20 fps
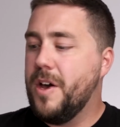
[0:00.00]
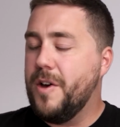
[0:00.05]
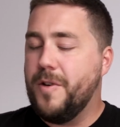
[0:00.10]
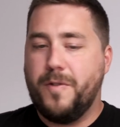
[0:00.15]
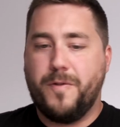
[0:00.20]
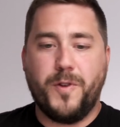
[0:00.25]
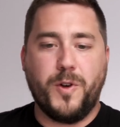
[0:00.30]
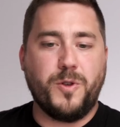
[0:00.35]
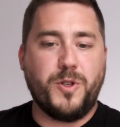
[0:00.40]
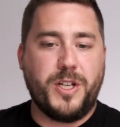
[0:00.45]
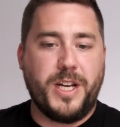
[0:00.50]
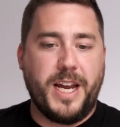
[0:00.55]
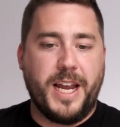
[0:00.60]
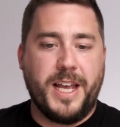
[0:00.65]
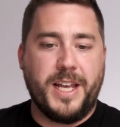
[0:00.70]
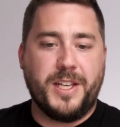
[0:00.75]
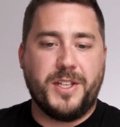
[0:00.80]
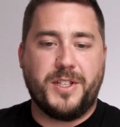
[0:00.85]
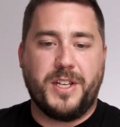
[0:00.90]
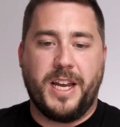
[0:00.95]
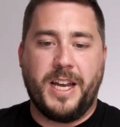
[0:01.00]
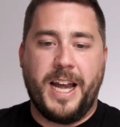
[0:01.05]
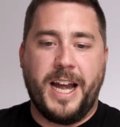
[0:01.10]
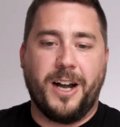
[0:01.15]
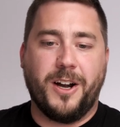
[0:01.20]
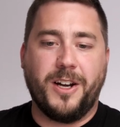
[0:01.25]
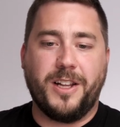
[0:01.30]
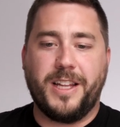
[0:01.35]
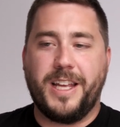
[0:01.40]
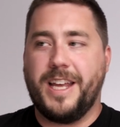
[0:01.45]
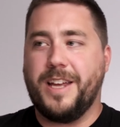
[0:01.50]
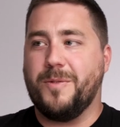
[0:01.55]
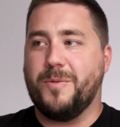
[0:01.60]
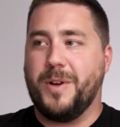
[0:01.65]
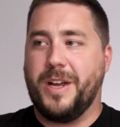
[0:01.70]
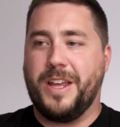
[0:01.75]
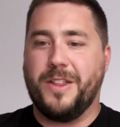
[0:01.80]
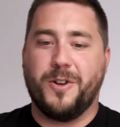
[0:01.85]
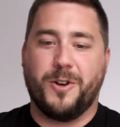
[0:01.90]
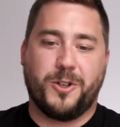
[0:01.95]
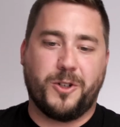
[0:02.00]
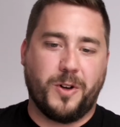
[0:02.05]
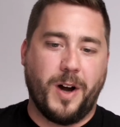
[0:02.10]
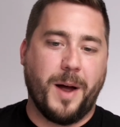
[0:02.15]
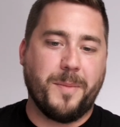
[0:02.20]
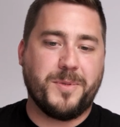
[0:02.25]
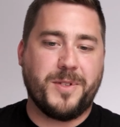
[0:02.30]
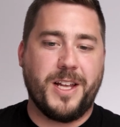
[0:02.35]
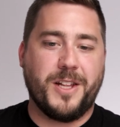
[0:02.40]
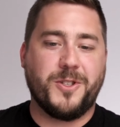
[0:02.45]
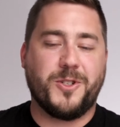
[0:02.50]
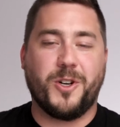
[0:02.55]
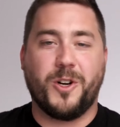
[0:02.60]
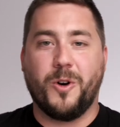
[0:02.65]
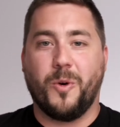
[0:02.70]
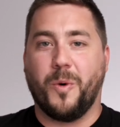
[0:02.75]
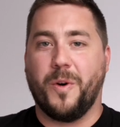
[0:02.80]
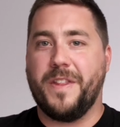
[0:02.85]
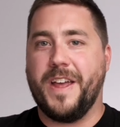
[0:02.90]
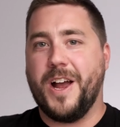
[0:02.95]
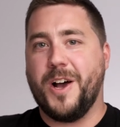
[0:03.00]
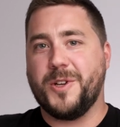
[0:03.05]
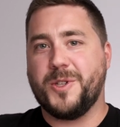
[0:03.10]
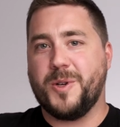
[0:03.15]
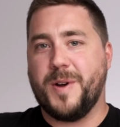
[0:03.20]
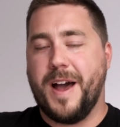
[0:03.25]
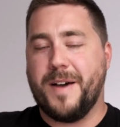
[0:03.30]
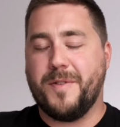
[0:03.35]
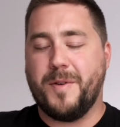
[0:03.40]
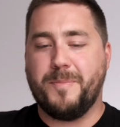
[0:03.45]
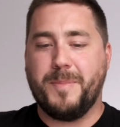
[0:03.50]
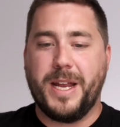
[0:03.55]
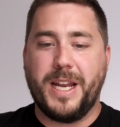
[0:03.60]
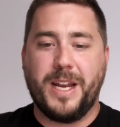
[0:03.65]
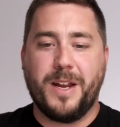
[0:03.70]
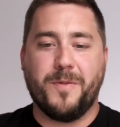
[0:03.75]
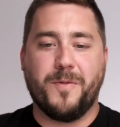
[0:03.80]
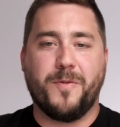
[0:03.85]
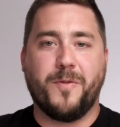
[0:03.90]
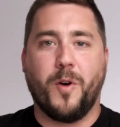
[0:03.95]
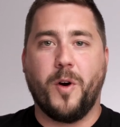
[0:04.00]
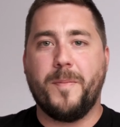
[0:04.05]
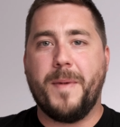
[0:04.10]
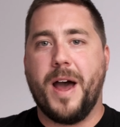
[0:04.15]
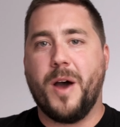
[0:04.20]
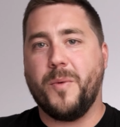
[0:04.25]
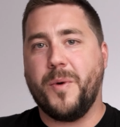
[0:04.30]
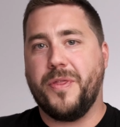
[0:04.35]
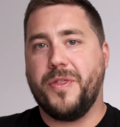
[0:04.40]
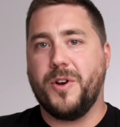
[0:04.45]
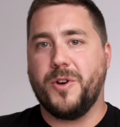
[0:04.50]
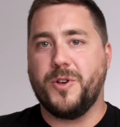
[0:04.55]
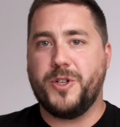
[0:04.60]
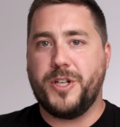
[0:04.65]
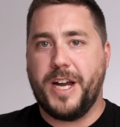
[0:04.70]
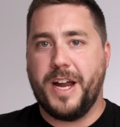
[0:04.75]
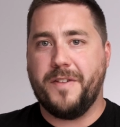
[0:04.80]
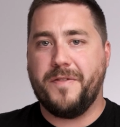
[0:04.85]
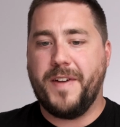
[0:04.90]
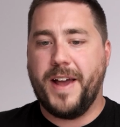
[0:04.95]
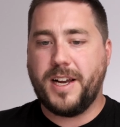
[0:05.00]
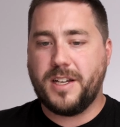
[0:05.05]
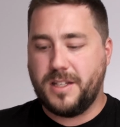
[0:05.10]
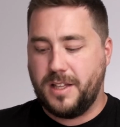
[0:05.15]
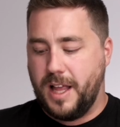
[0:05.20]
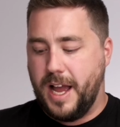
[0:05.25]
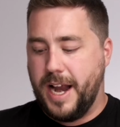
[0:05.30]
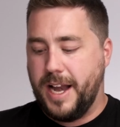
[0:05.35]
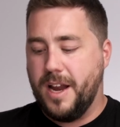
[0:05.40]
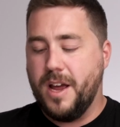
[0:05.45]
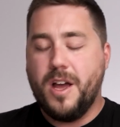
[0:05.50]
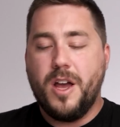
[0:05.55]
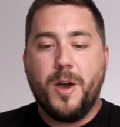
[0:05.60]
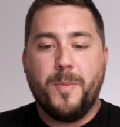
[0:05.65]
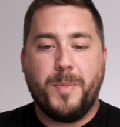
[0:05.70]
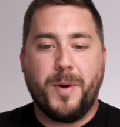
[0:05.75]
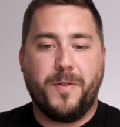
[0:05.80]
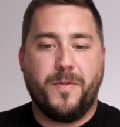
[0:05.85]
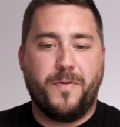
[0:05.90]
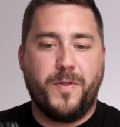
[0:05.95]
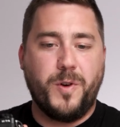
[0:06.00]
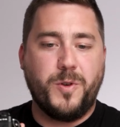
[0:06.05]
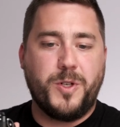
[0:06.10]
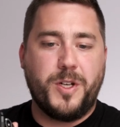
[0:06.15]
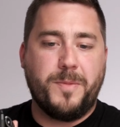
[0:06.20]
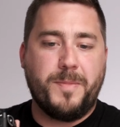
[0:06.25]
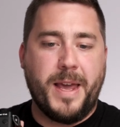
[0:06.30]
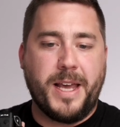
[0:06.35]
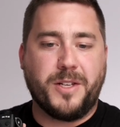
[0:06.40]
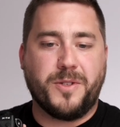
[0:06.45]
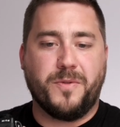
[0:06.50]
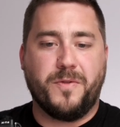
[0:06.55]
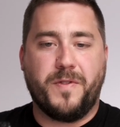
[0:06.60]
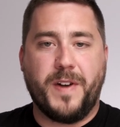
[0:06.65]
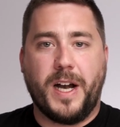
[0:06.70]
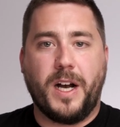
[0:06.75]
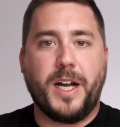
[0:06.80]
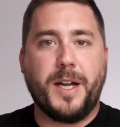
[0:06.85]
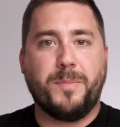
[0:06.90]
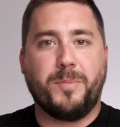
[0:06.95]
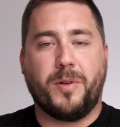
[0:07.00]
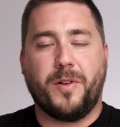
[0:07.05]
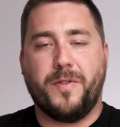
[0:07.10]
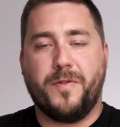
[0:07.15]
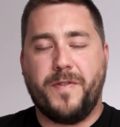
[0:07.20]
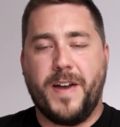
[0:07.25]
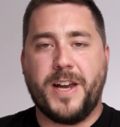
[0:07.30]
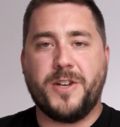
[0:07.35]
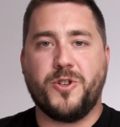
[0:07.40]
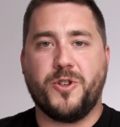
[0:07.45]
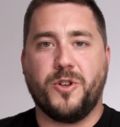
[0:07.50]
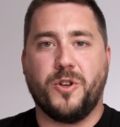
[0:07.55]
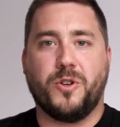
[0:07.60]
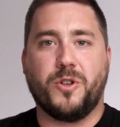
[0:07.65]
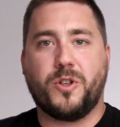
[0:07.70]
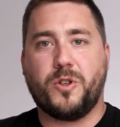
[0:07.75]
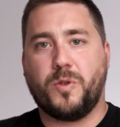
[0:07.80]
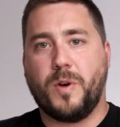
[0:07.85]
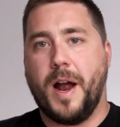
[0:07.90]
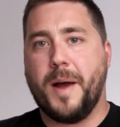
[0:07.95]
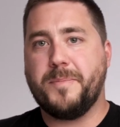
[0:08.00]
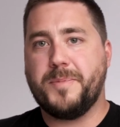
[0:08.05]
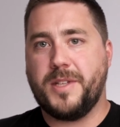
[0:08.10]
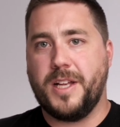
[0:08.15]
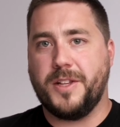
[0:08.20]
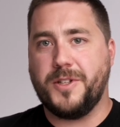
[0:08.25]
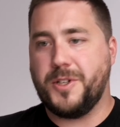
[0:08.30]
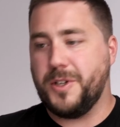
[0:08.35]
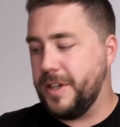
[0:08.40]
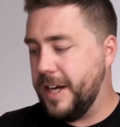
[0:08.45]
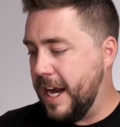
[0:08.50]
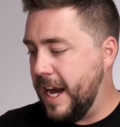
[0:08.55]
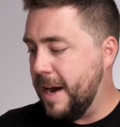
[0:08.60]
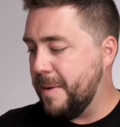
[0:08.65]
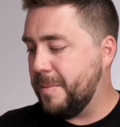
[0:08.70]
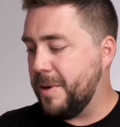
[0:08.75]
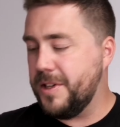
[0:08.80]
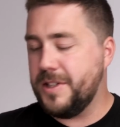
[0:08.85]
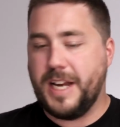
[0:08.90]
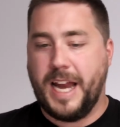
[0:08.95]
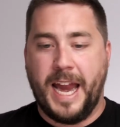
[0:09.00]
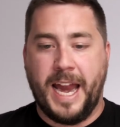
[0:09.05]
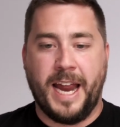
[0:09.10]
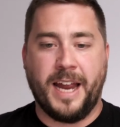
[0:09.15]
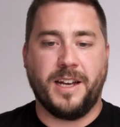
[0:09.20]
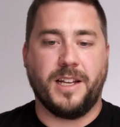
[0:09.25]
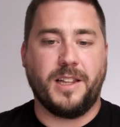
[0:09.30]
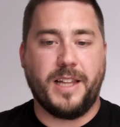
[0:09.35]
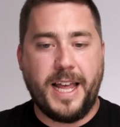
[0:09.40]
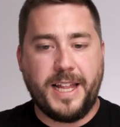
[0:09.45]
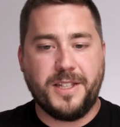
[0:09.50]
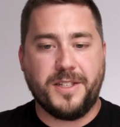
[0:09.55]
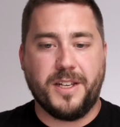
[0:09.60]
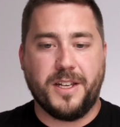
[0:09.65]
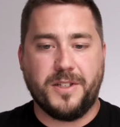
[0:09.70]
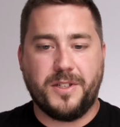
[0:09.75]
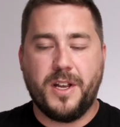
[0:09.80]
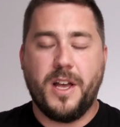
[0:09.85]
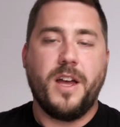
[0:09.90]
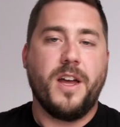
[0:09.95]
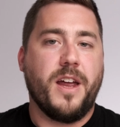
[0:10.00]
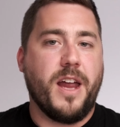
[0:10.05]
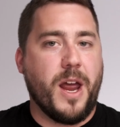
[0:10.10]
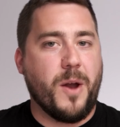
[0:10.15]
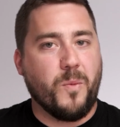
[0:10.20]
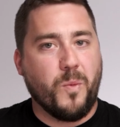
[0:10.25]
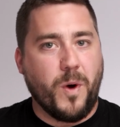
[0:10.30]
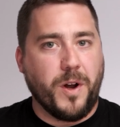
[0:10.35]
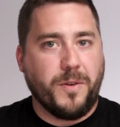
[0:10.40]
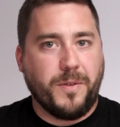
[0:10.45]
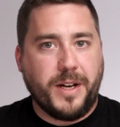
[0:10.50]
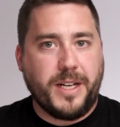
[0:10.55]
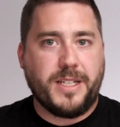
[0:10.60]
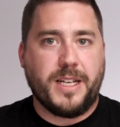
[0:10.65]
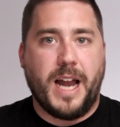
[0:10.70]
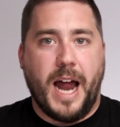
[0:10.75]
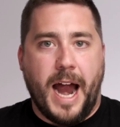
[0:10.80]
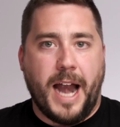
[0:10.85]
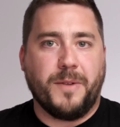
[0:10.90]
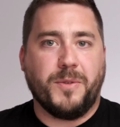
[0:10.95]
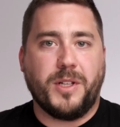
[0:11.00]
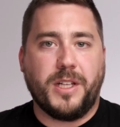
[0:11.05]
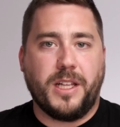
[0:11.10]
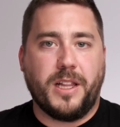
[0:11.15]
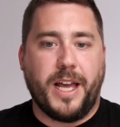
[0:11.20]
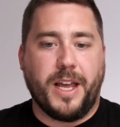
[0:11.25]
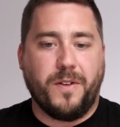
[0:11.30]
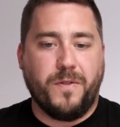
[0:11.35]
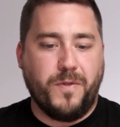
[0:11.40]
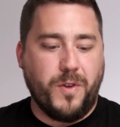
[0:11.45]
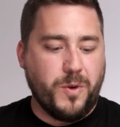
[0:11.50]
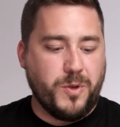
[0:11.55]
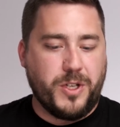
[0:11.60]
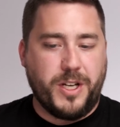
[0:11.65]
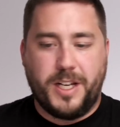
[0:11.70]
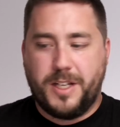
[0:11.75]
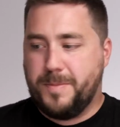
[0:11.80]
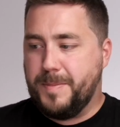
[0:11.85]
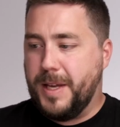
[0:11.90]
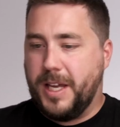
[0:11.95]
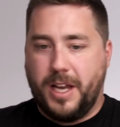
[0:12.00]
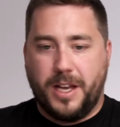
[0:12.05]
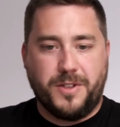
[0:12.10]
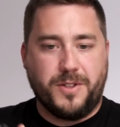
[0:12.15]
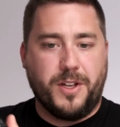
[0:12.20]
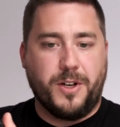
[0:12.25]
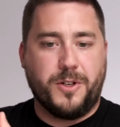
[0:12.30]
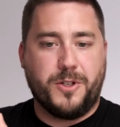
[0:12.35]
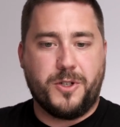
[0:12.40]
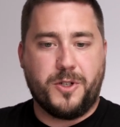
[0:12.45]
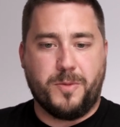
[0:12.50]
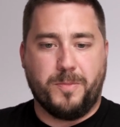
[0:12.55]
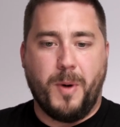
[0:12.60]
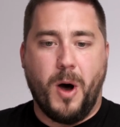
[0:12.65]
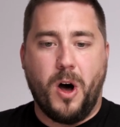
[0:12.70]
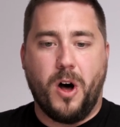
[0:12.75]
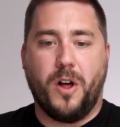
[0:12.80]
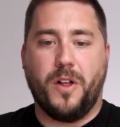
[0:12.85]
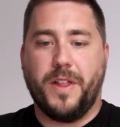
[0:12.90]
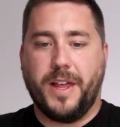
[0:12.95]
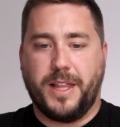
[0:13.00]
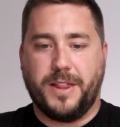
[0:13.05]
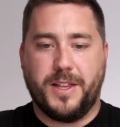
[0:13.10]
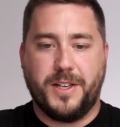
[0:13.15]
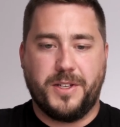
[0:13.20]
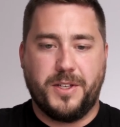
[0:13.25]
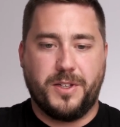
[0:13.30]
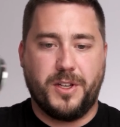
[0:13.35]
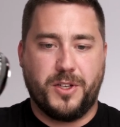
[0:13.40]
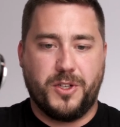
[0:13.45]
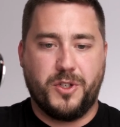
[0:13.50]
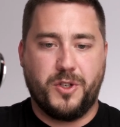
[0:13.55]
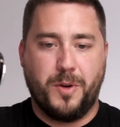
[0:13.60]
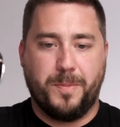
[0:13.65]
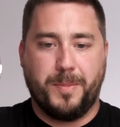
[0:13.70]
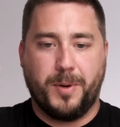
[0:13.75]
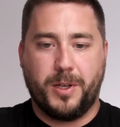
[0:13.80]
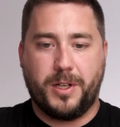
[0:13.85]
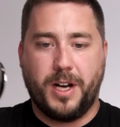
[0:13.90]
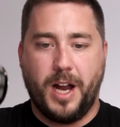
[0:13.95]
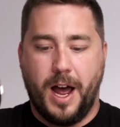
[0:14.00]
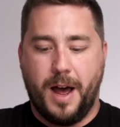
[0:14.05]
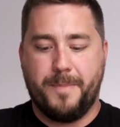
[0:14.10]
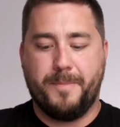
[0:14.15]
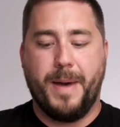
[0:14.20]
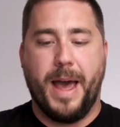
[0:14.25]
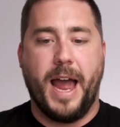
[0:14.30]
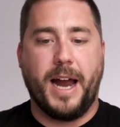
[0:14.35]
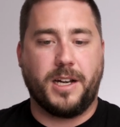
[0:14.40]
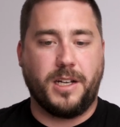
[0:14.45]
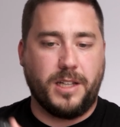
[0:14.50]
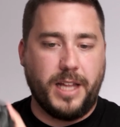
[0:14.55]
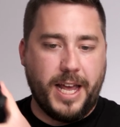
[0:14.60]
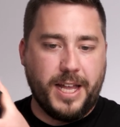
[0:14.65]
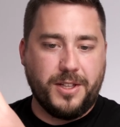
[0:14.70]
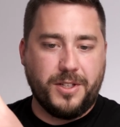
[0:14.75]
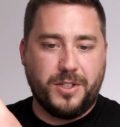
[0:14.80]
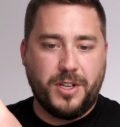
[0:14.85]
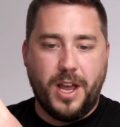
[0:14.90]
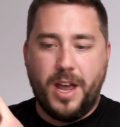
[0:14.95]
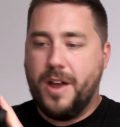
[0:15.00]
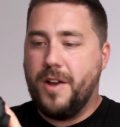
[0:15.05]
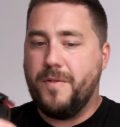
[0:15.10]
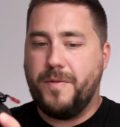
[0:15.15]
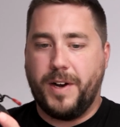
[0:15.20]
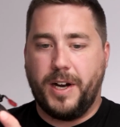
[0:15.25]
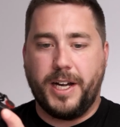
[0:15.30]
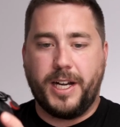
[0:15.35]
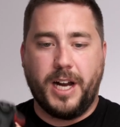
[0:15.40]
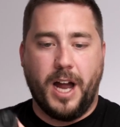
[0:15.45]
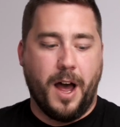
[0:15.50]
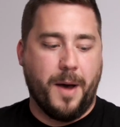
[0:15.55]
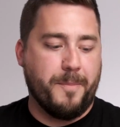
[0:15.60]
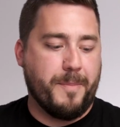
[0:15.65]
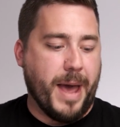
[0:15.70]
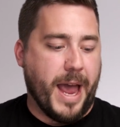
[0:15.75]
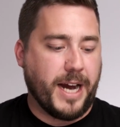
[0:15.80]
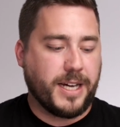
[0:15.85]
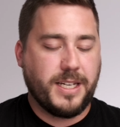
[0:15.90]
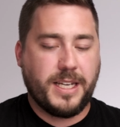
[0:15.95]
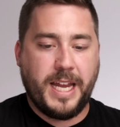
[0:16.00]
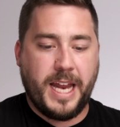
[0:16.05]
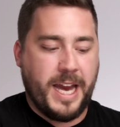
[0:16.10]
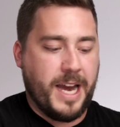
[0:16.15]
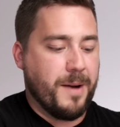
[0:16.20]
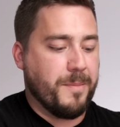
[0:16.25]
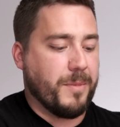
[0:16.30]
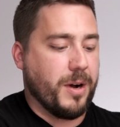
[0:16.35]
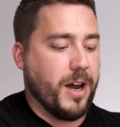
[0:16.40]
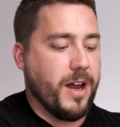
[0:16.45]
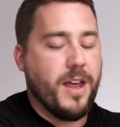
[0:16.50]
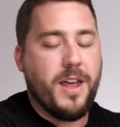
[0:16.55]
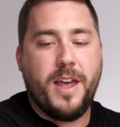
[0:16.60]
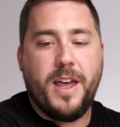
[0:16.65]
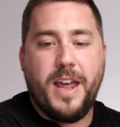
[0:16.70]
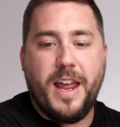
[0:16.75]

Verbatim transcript: Fuji is inherently either crop sensor or they also have a medium format with their G F X line, but Fuji makes very professional crop sensor cameras and lenses. And one reason I really like Fuji is because they're small. Like, this is a super compact lens, very compact camera.